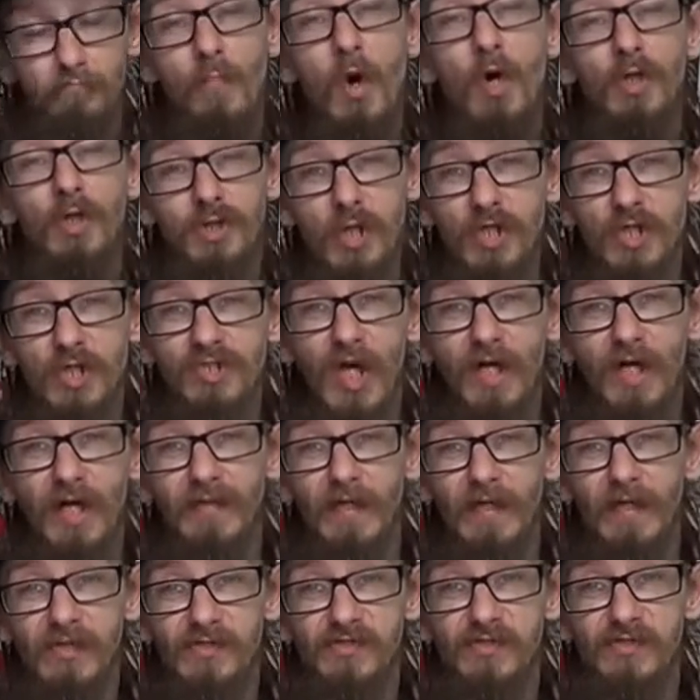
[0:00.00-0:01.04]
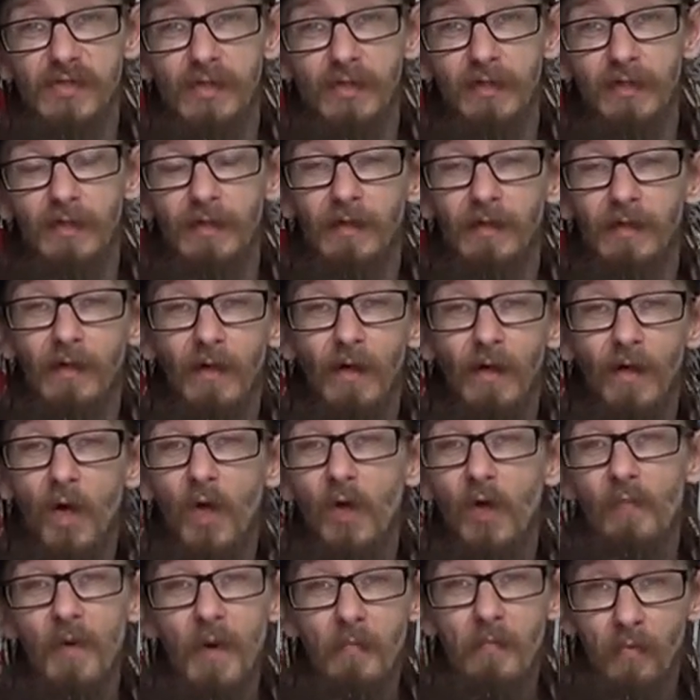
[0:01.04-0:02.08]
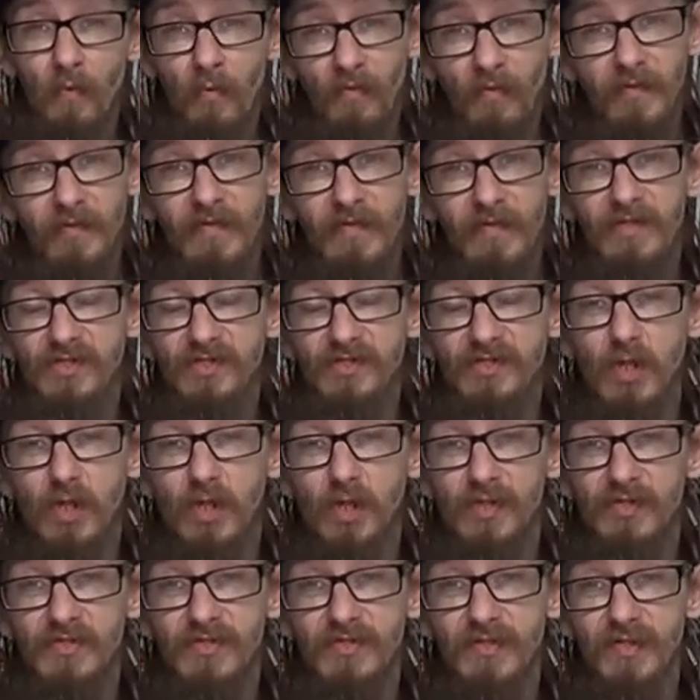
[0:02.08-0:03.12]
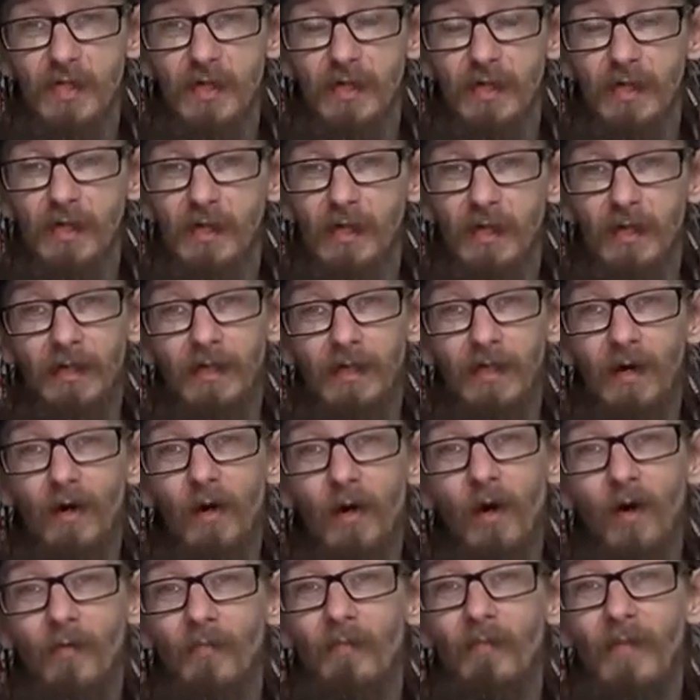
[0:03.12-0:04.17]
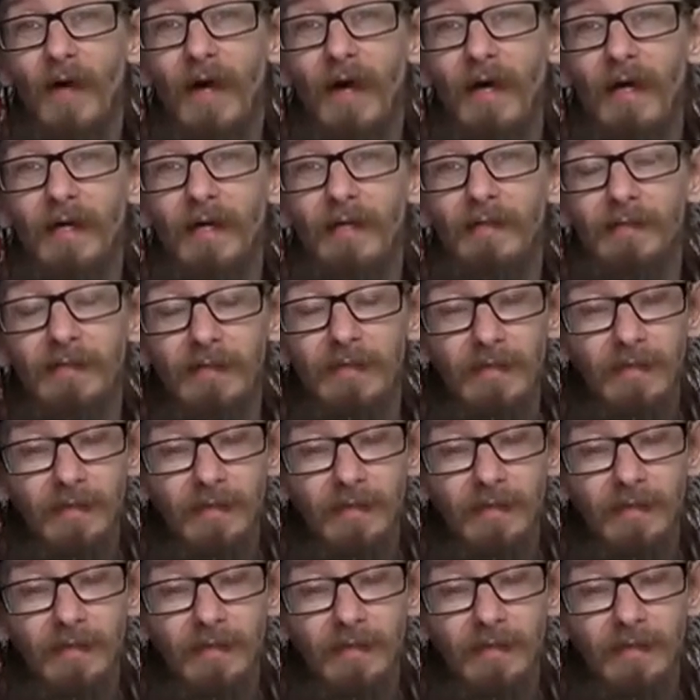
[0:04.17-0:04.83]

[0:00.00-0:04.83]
more shows like this. All my previous shows up there.